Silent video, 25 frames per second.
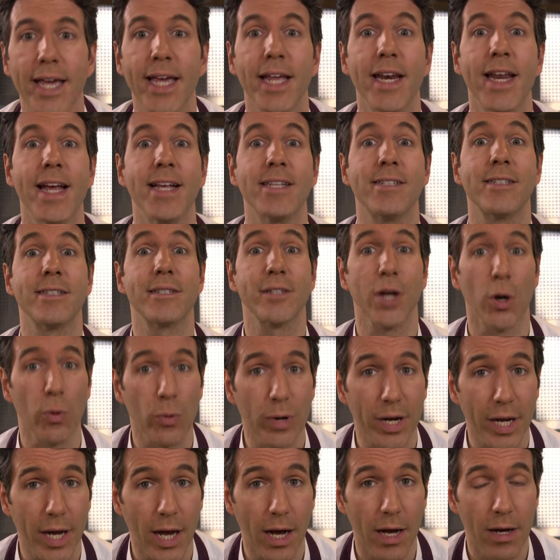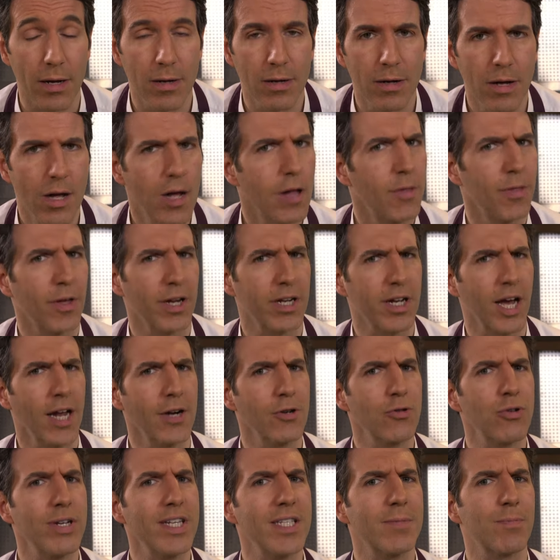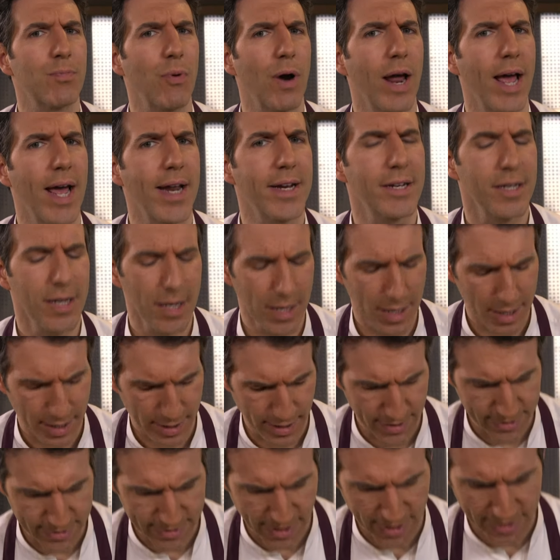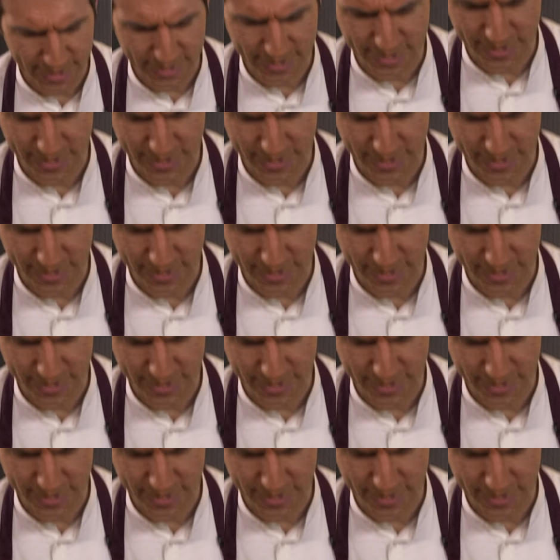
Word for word: In Estonia, the country's bread is as